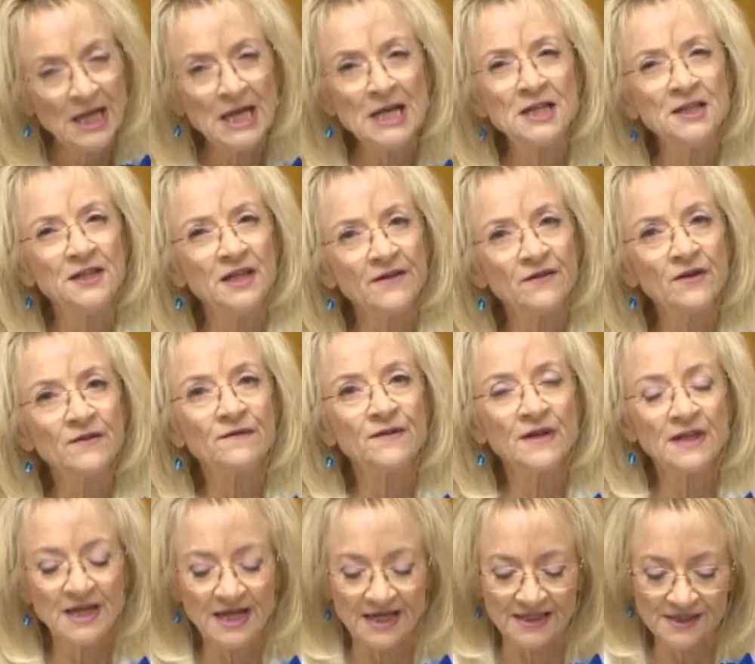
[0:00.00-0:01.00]
Never
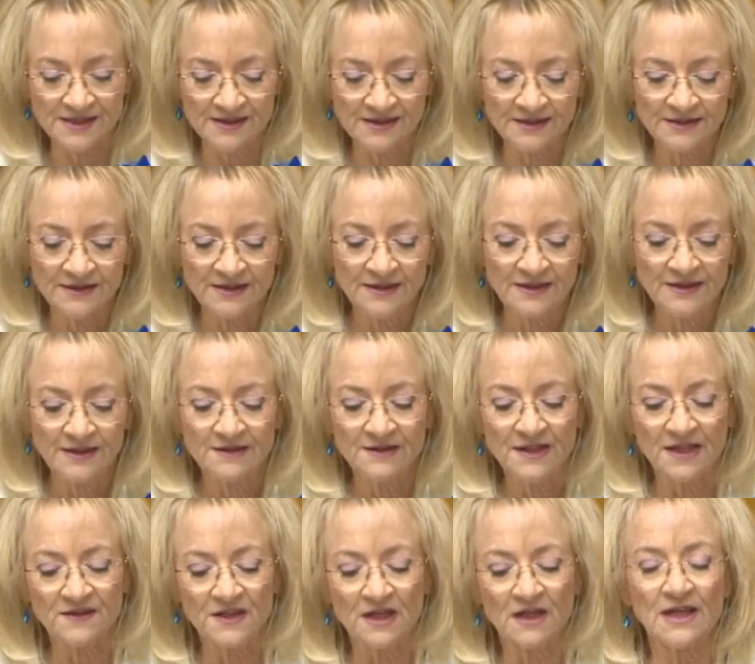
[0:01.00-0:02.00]
forget
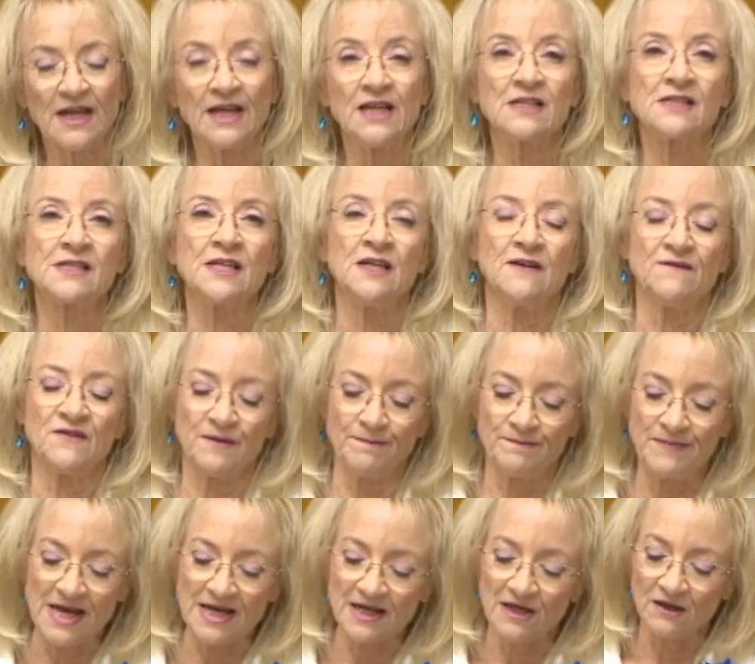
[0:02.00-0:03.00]
that the legacy of the
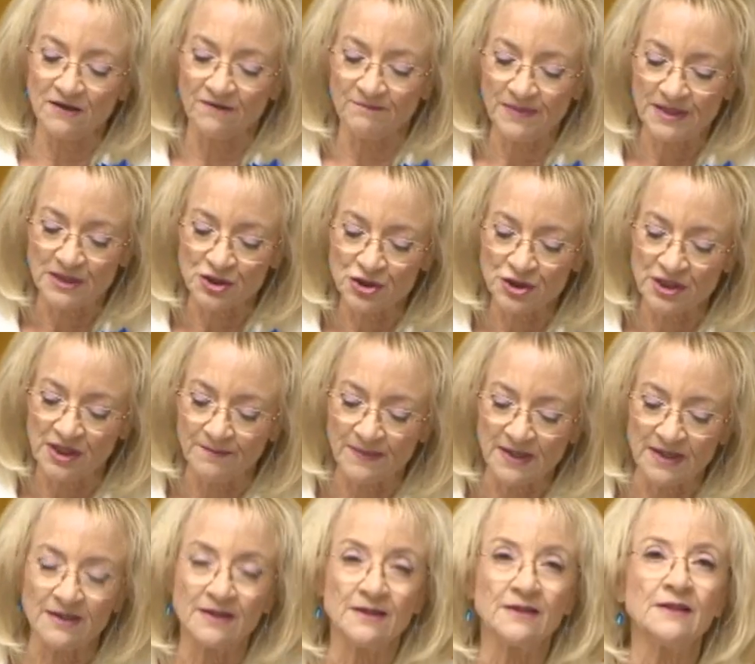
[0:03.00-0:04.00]
Battle of
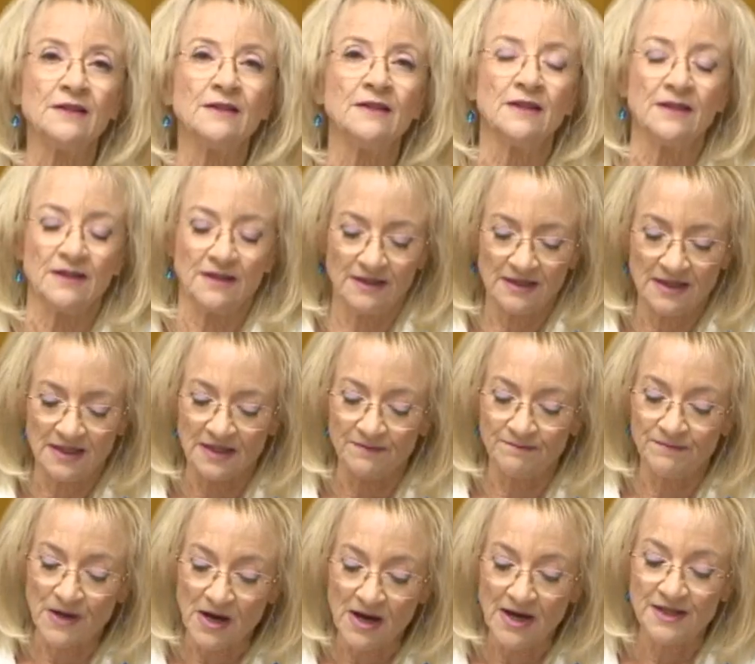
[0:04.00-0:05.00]
Beersheba
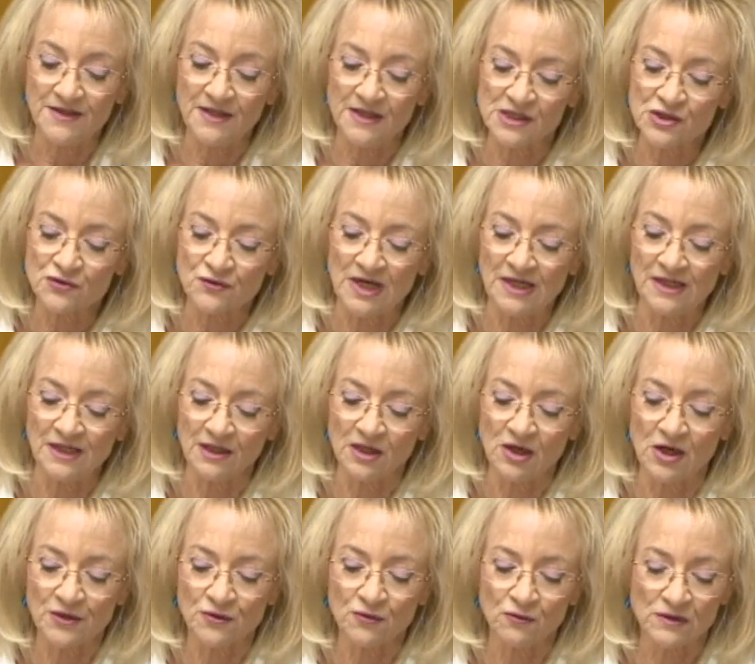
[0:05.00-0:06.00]
by the Australian
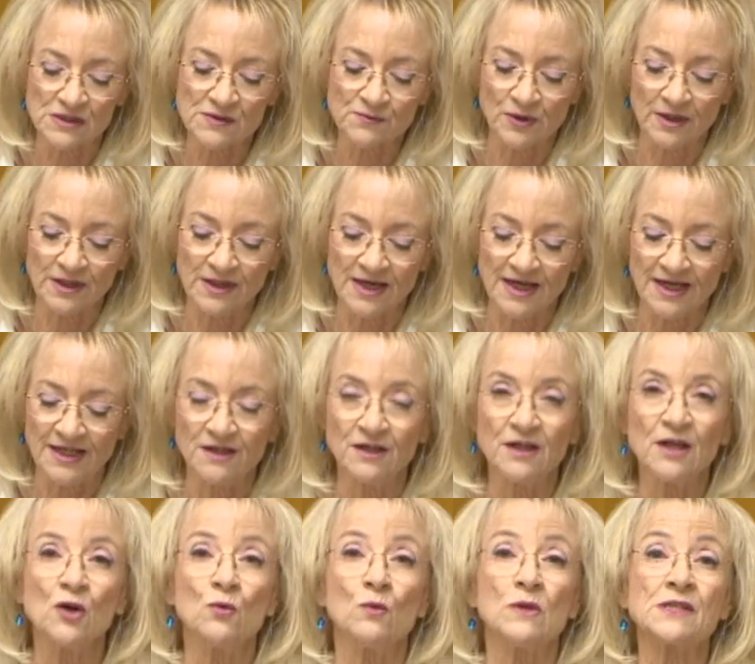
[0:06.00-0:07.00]
Light Horse Brigade
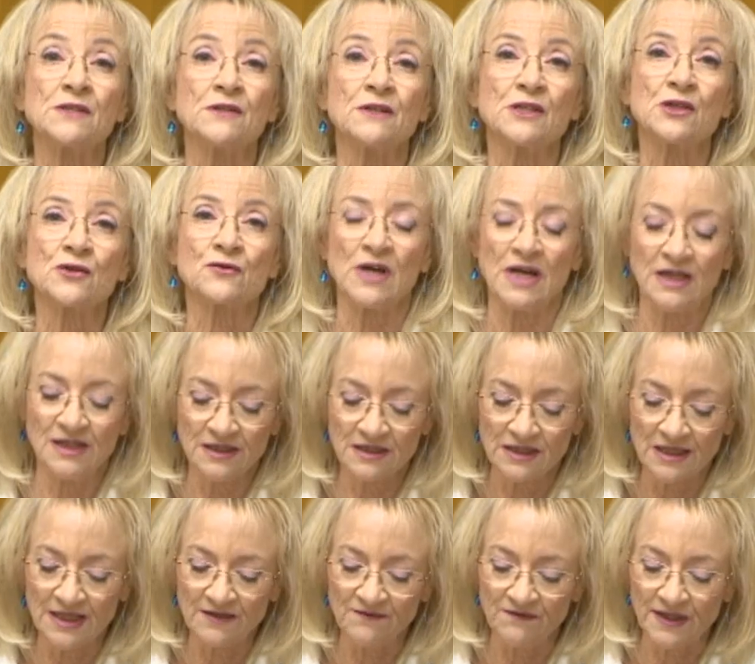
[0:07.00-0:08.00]
was an
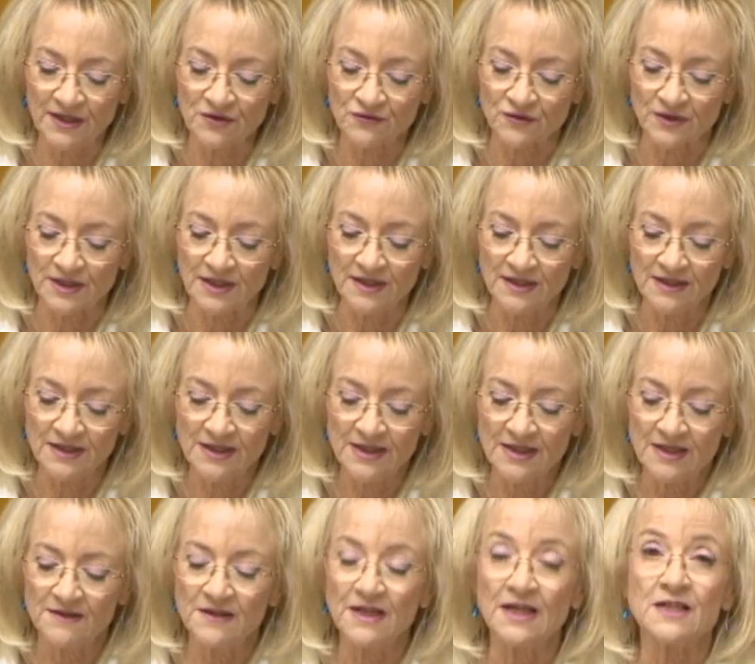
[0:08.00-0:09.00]
Australian-led victory
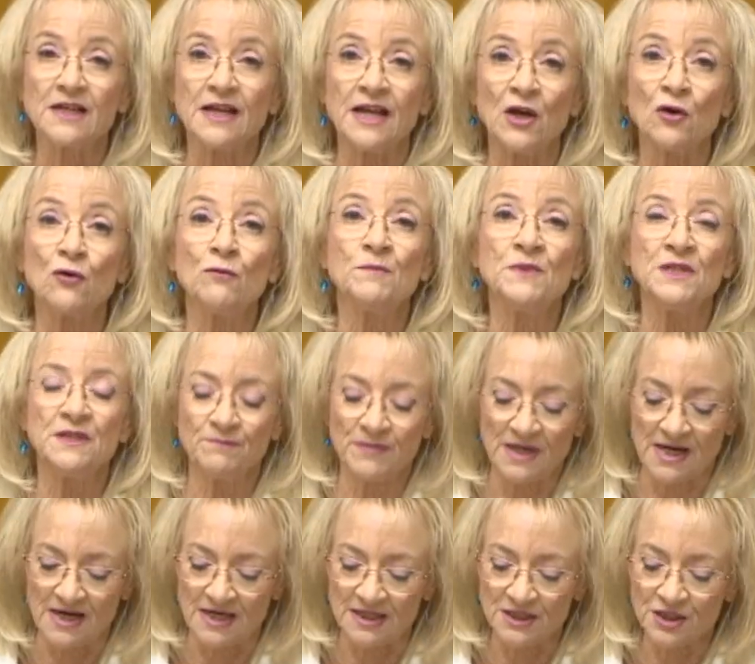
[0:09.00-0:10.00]
that helped in
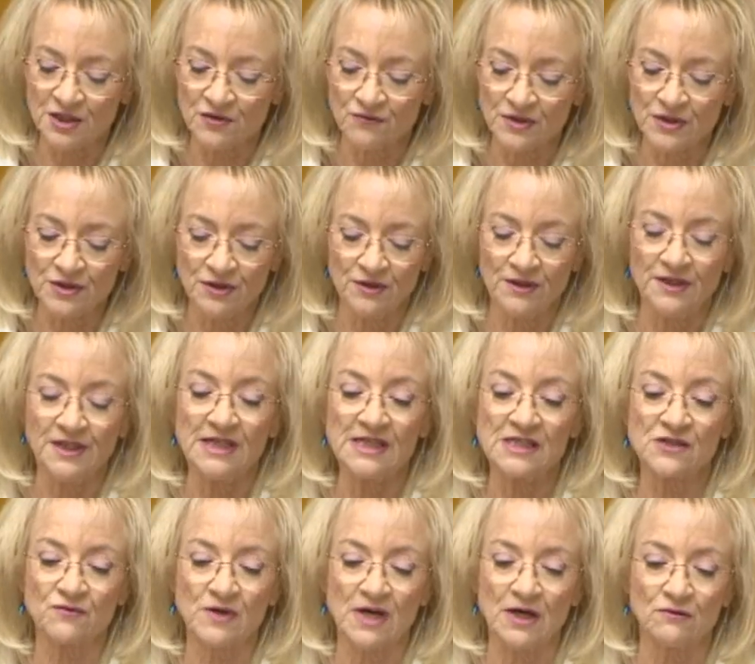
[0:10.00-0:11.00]
part to return
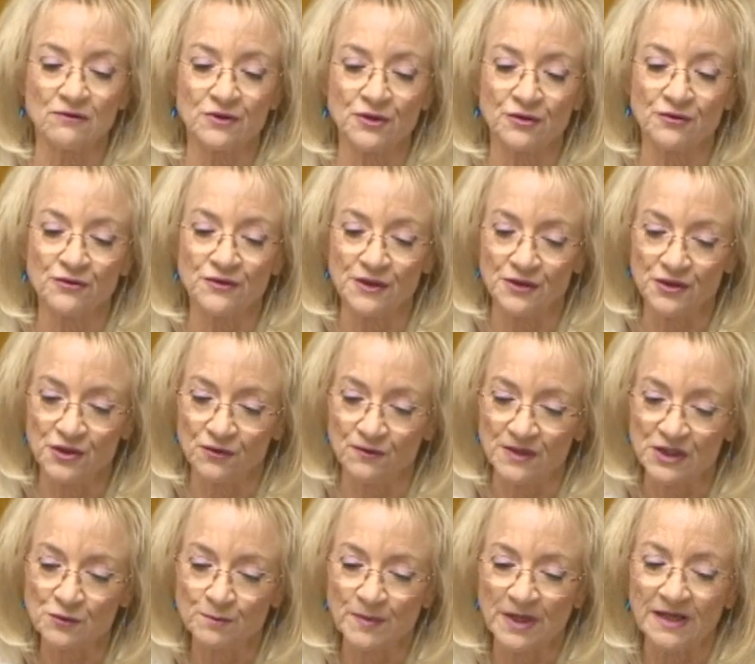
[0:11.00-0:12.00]
Israel to the
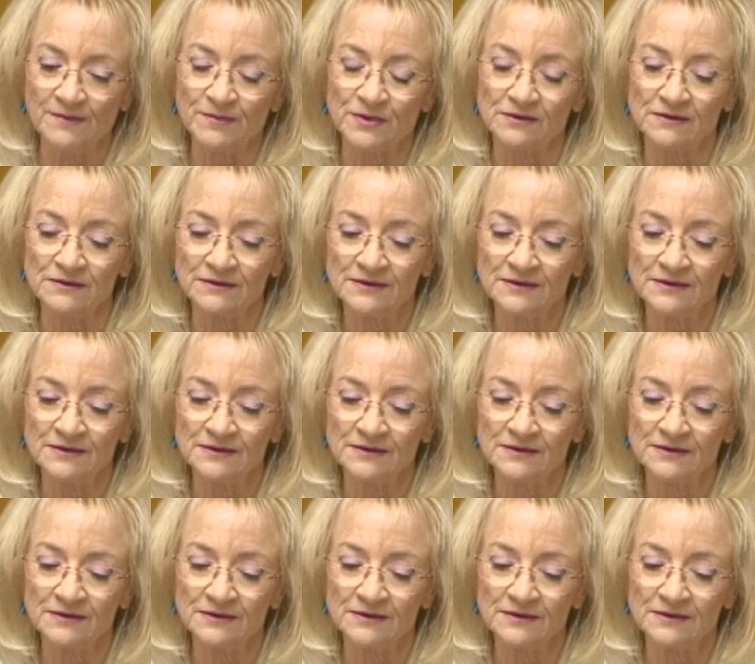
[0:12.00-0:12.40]
Jewish people.